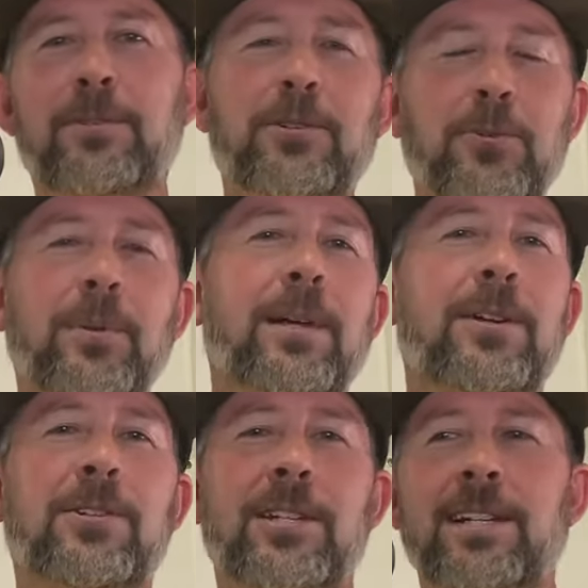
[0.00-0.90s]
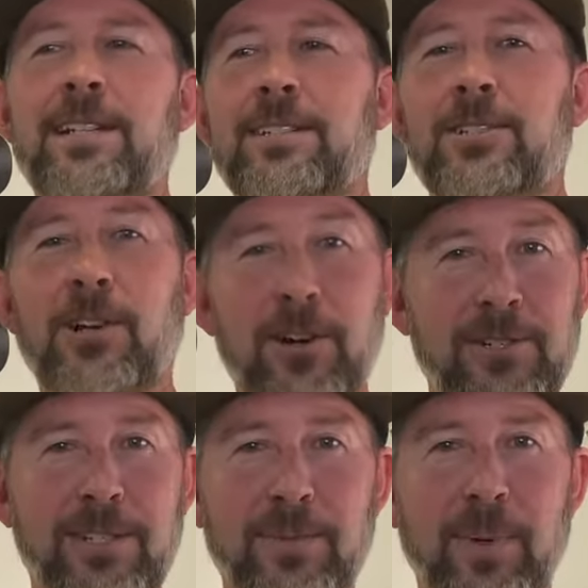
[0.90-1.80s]
renewable energy to
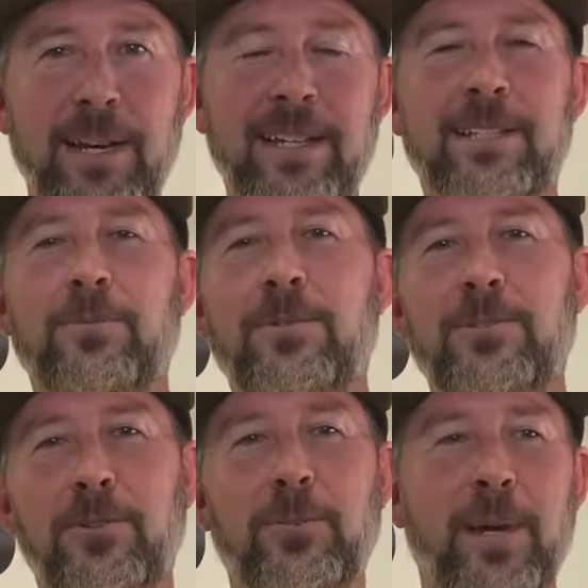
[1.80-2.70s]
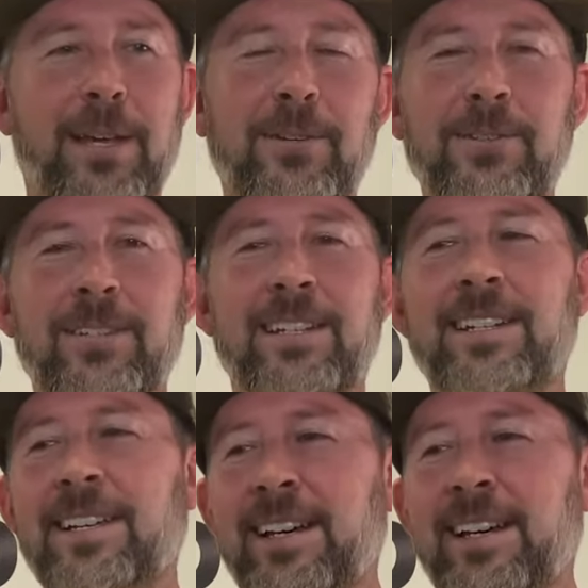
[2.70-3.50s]
charge these bikes with solar panels, and